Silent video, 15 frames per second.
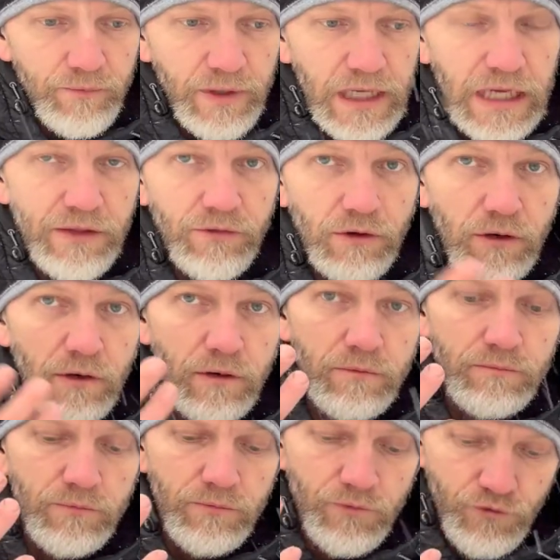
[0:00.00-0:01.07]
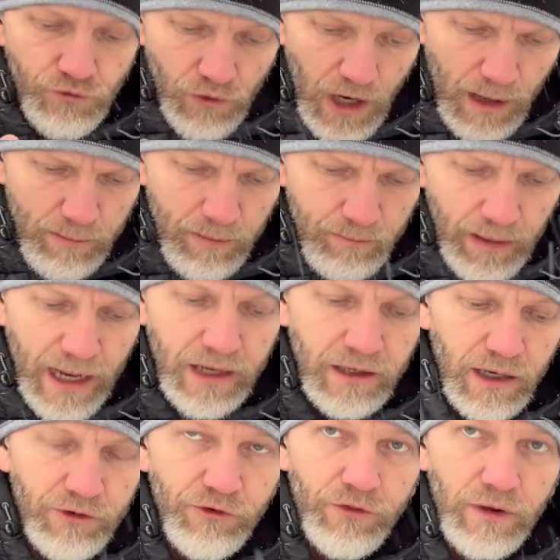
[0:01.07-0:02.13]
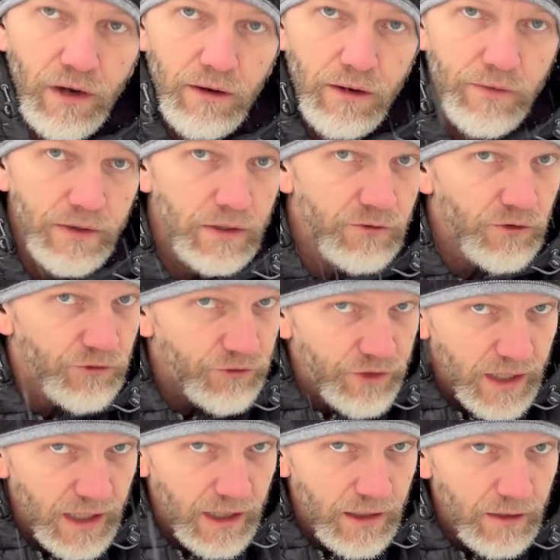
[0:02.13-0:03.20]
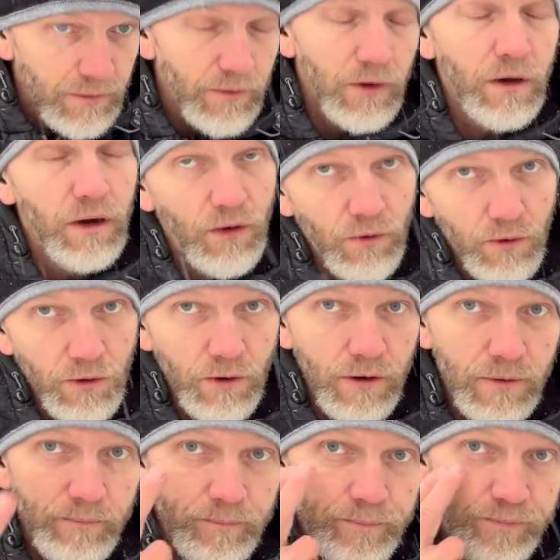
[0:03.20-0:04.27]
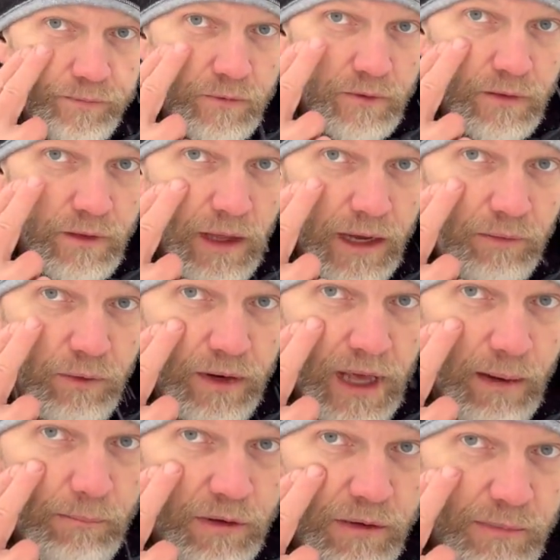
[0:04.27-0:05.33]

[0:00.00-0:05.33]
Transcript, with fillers: either drop back onto the area that you just did or like what happened to